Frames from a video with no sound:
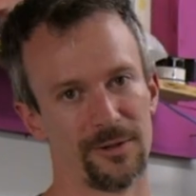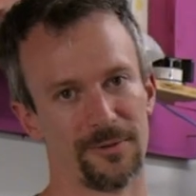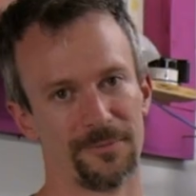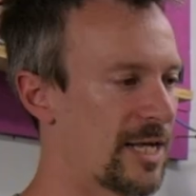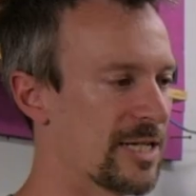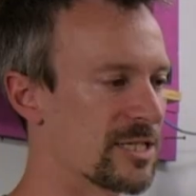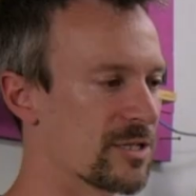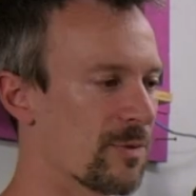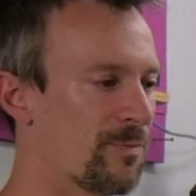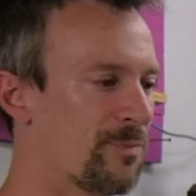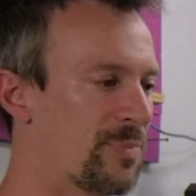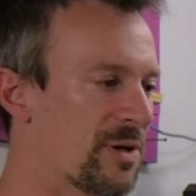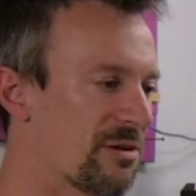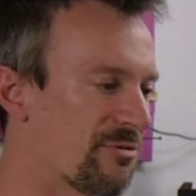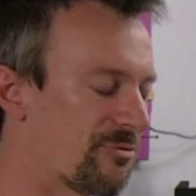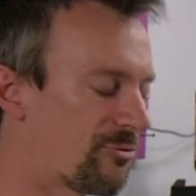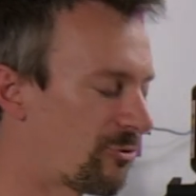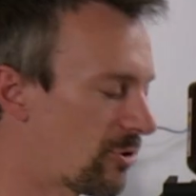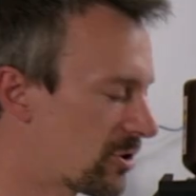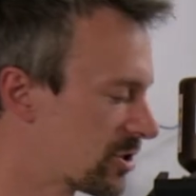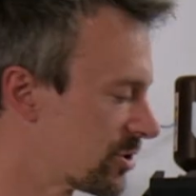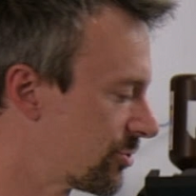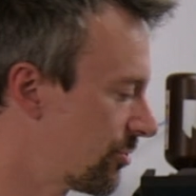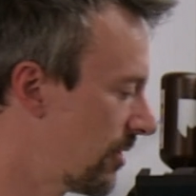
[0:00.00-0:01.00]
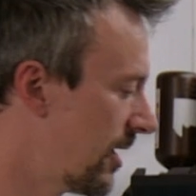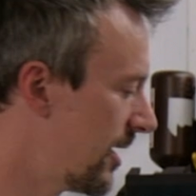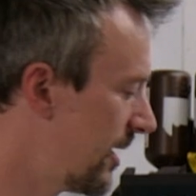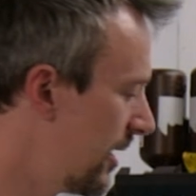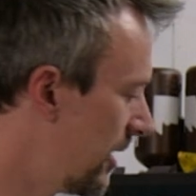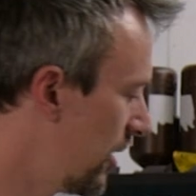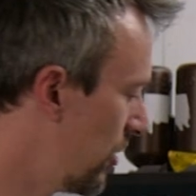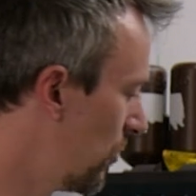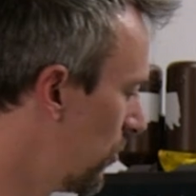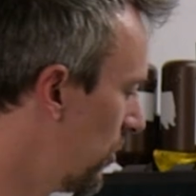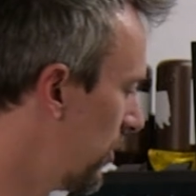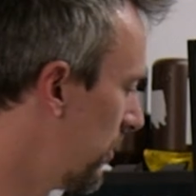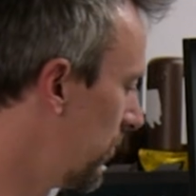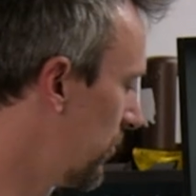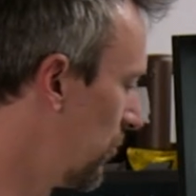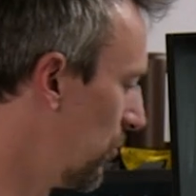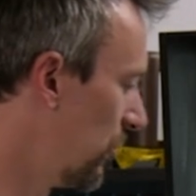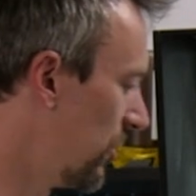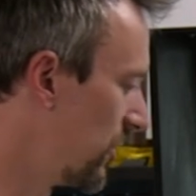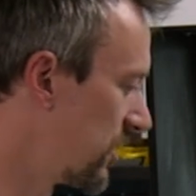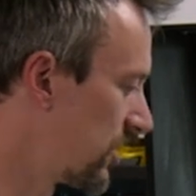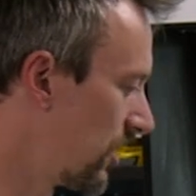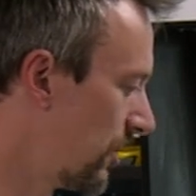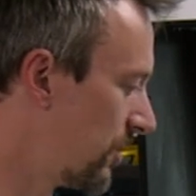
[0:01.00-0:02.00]
It's a bit frustrating
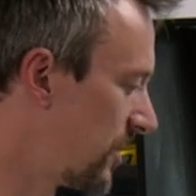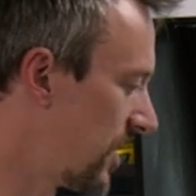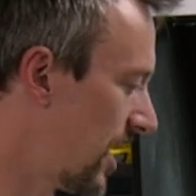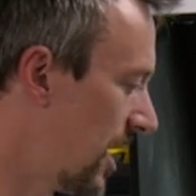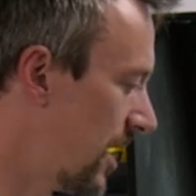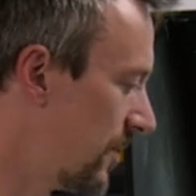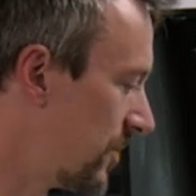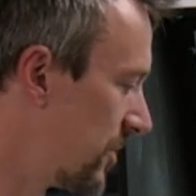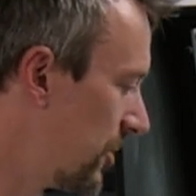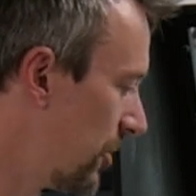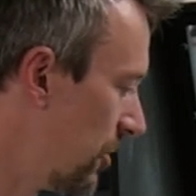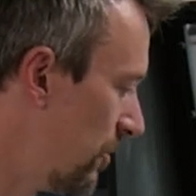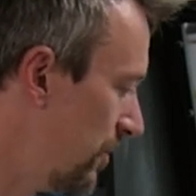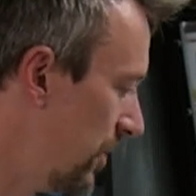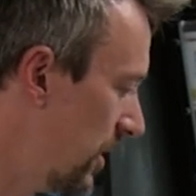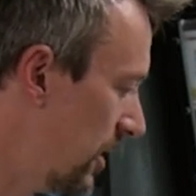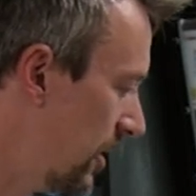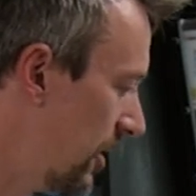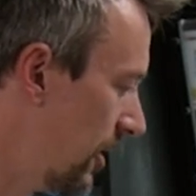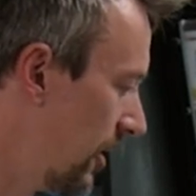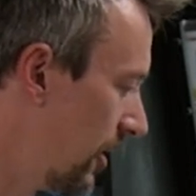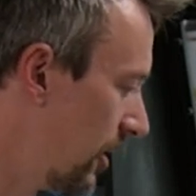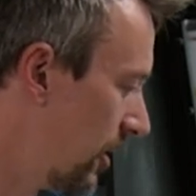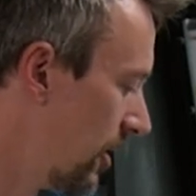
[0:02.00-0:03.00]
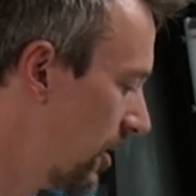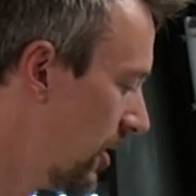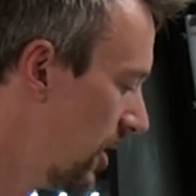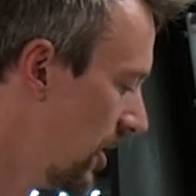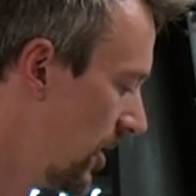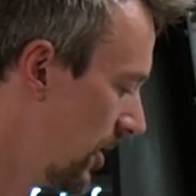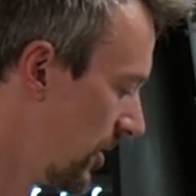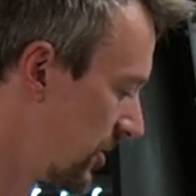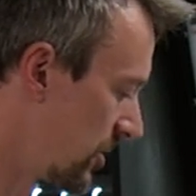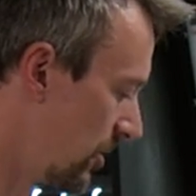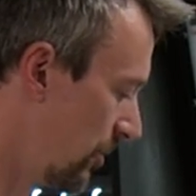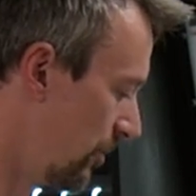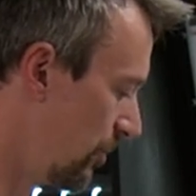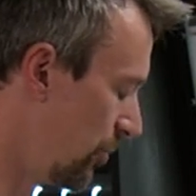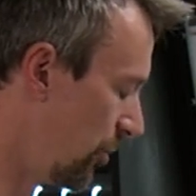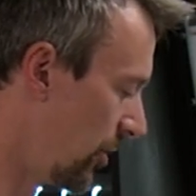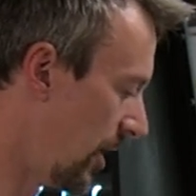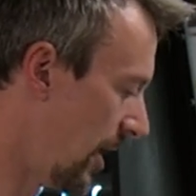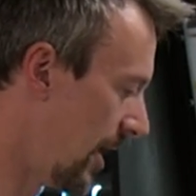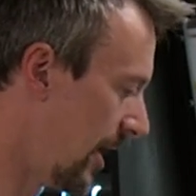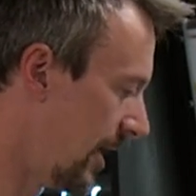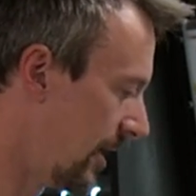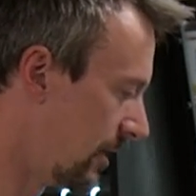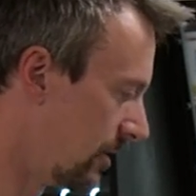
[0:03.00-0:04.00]
with sometimes there being some
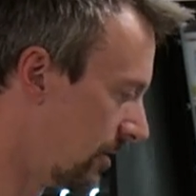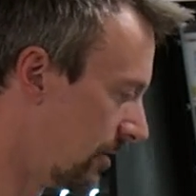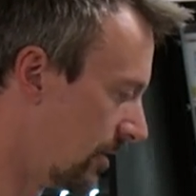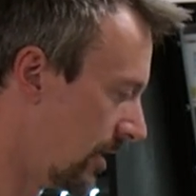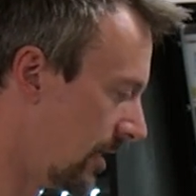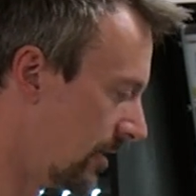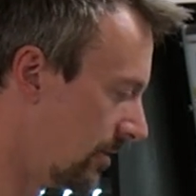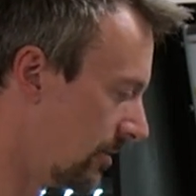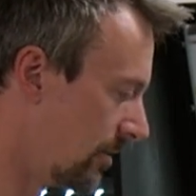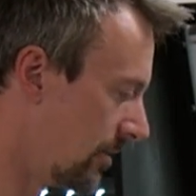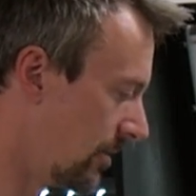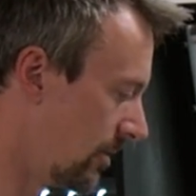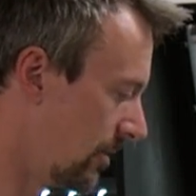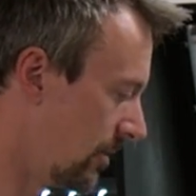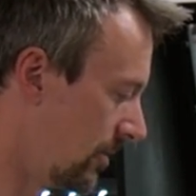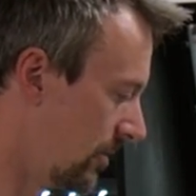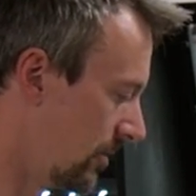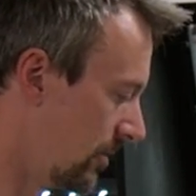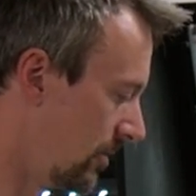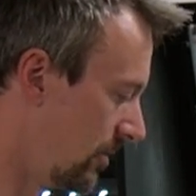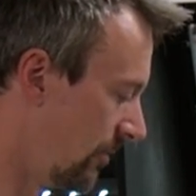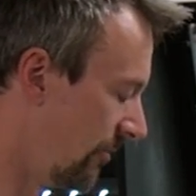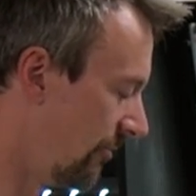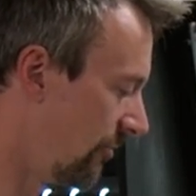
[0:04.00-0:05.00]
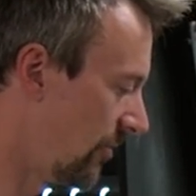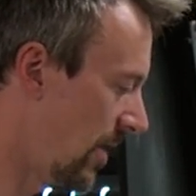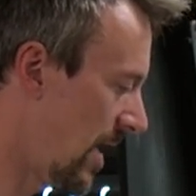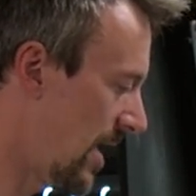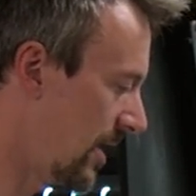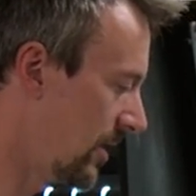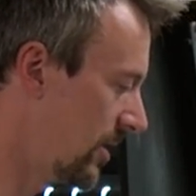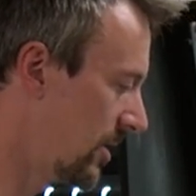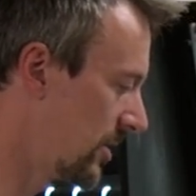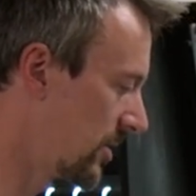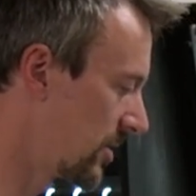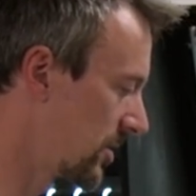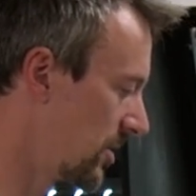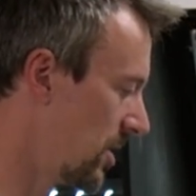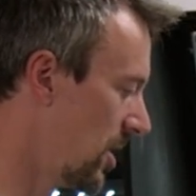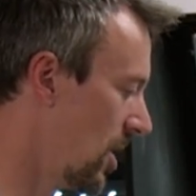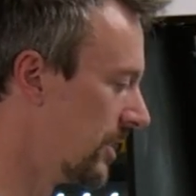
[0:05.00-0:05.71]
play in the flatness.